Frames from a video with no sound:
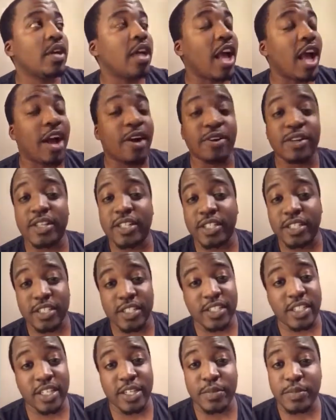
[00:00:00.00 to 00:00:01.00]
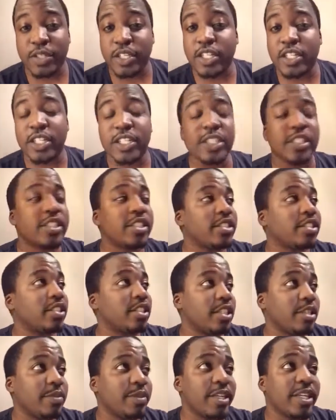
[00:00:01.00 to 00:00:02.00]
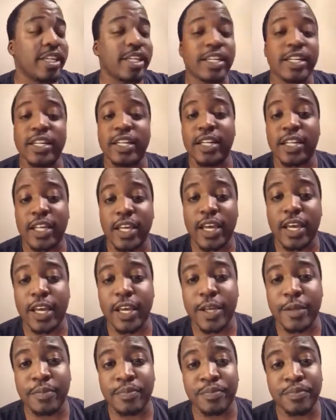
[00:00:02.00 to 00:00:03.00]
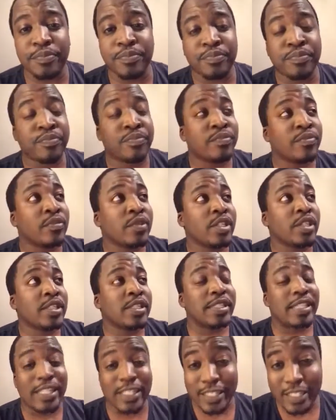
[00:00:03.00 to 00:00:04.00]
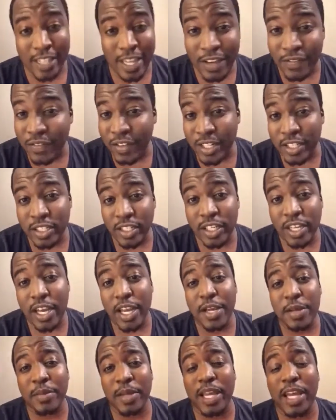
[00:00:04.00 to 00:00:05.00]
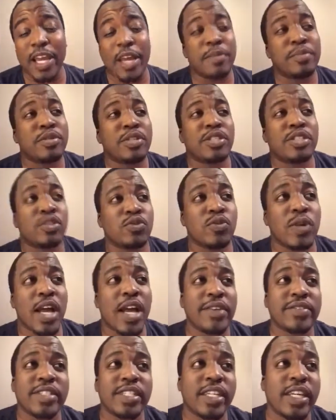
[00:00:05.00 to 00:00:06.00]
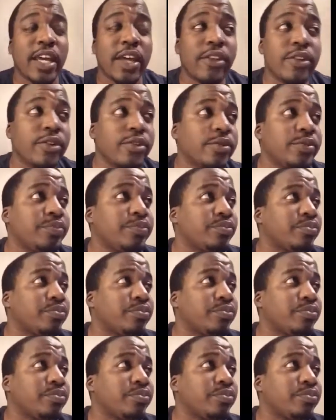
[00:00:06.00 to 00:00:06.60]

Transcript: how good this team does in the beginning of the game, they just can't finish a game. They can't put two halves together.